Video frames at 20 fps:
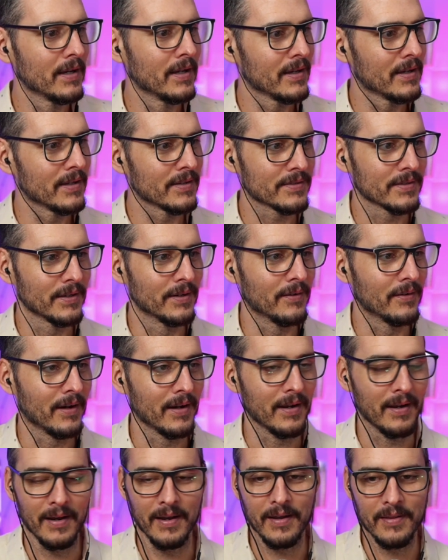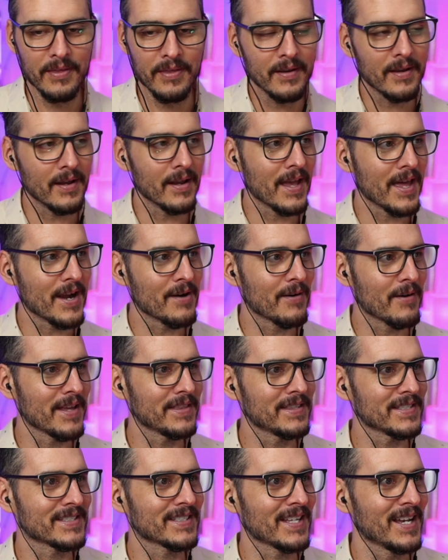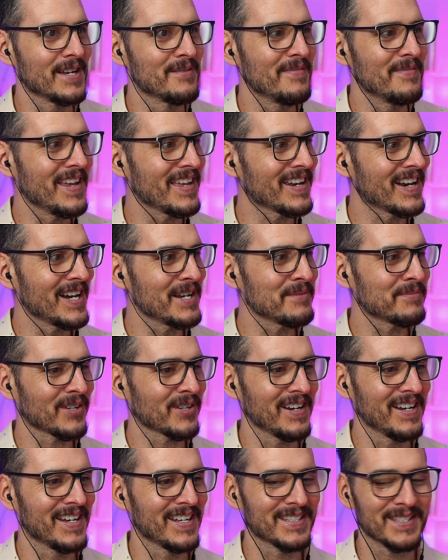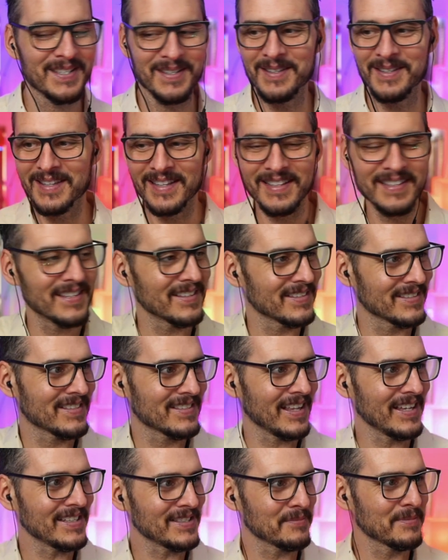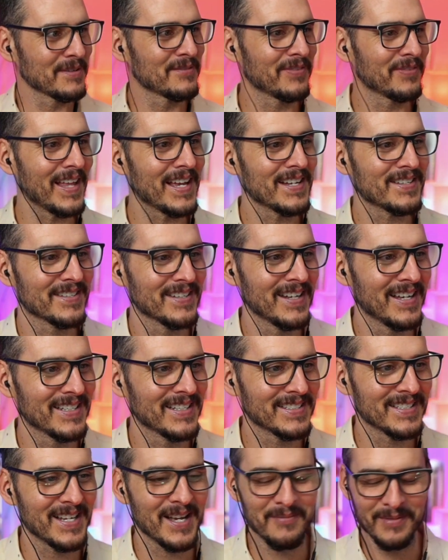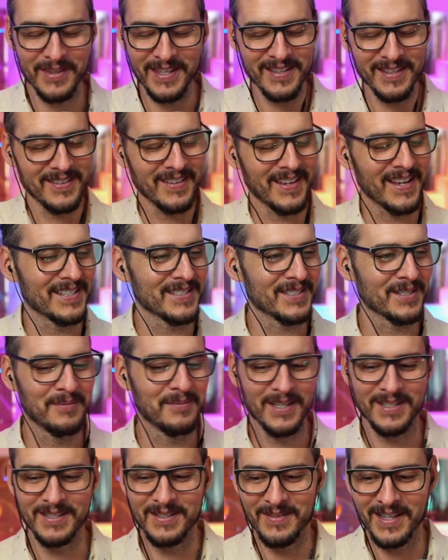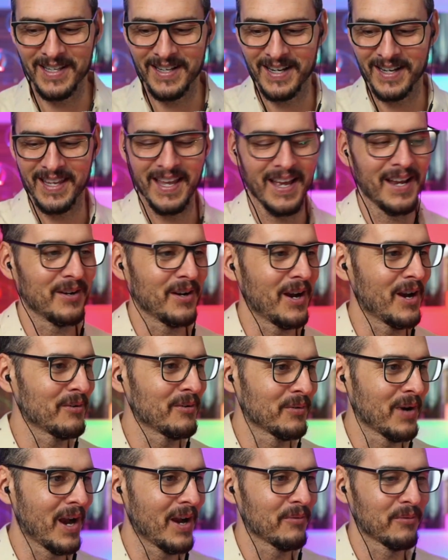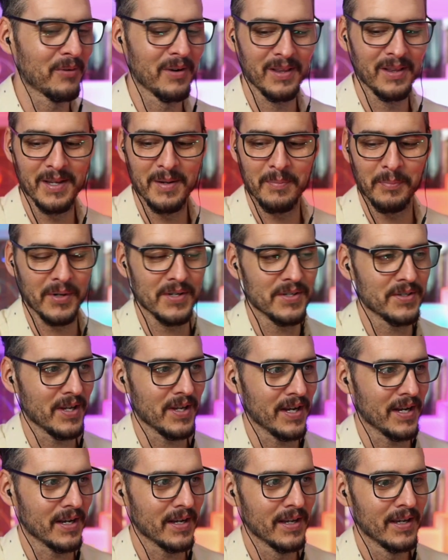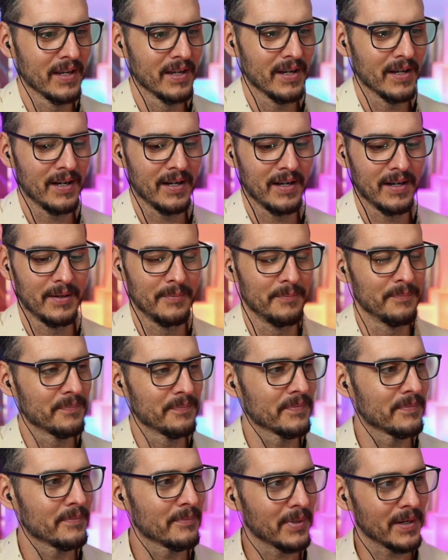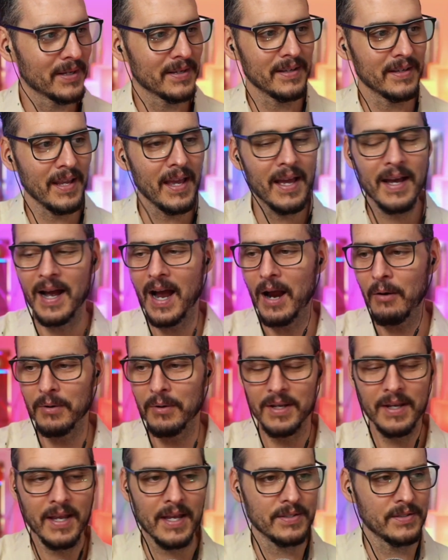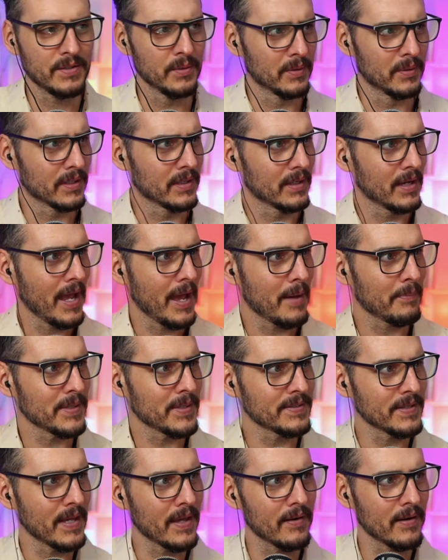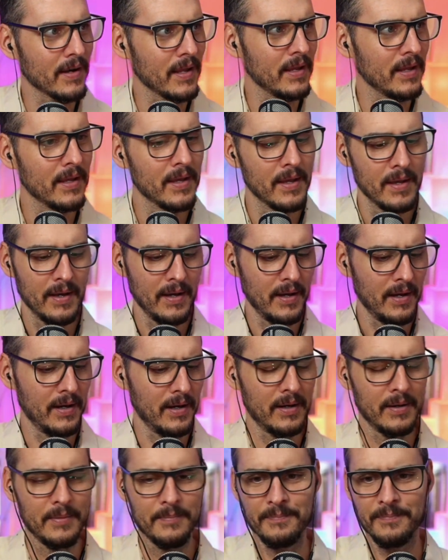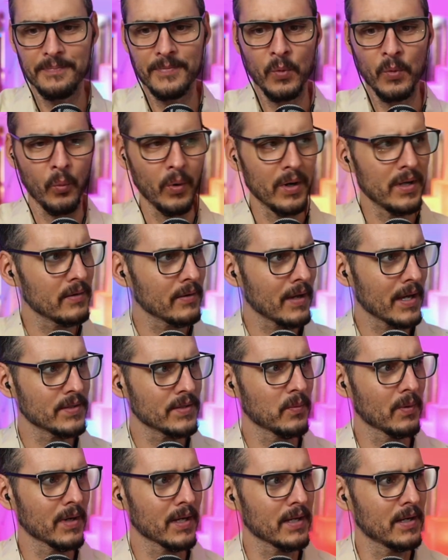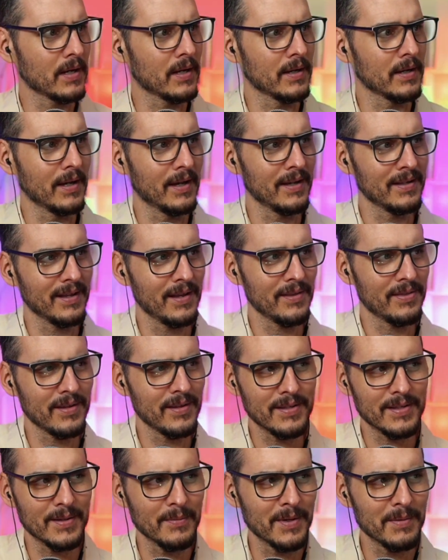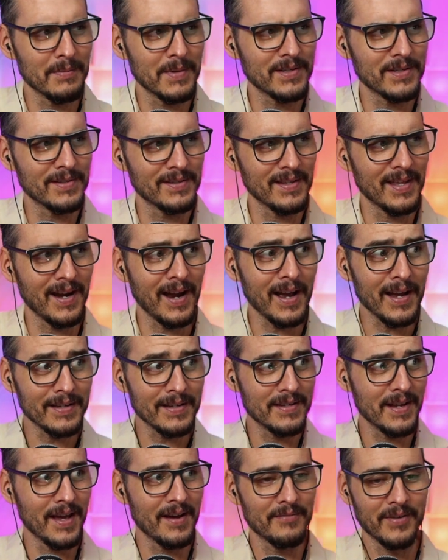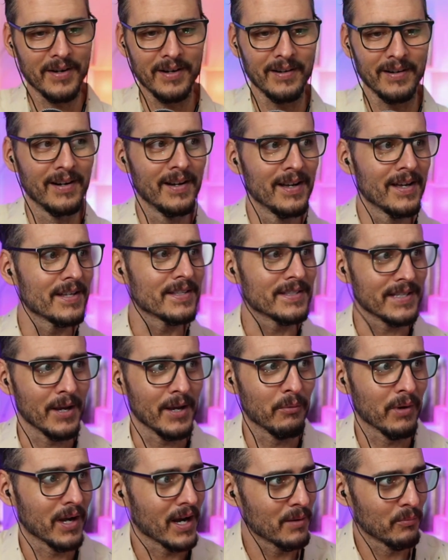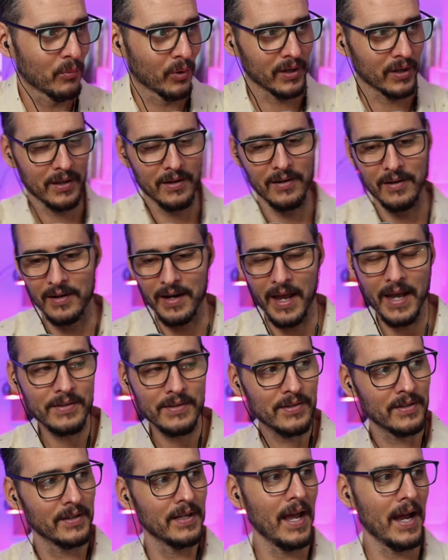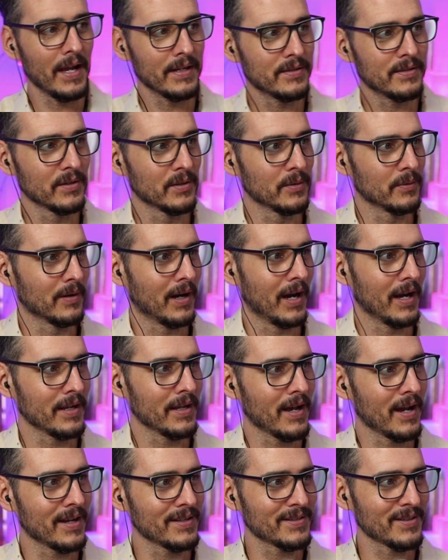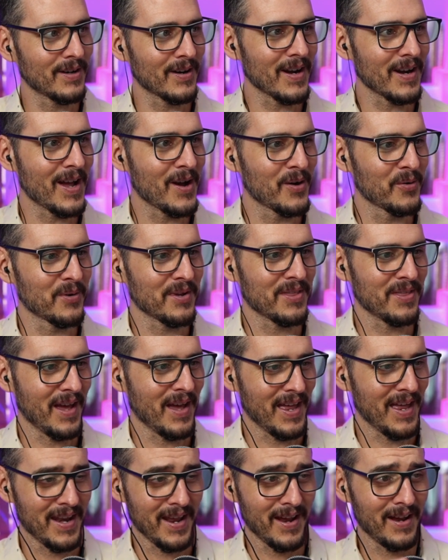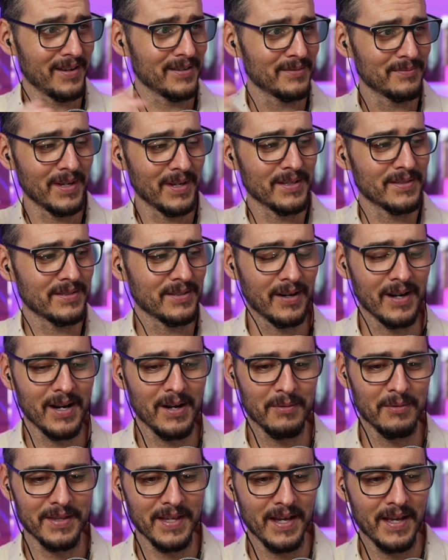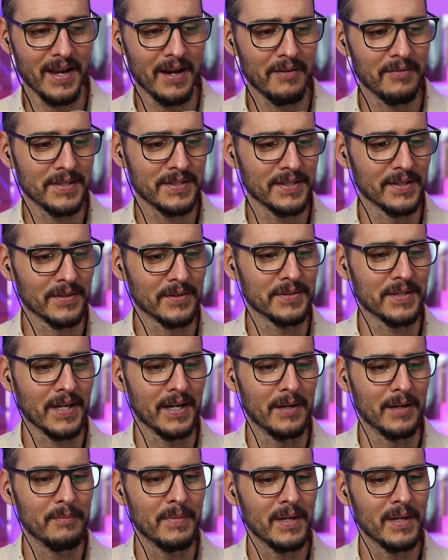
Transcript: So I think I got it right this time. Man, hype train. These lights have been flashing nonstop. Thank you guys so much, man. I really appreciate it. But yeah, how are you guys doing? Happy Saturday. What are you guys working on? I think someone mentioned that I never say what I'm working on. Actually, I do. I start out with that. I start out with that every single time.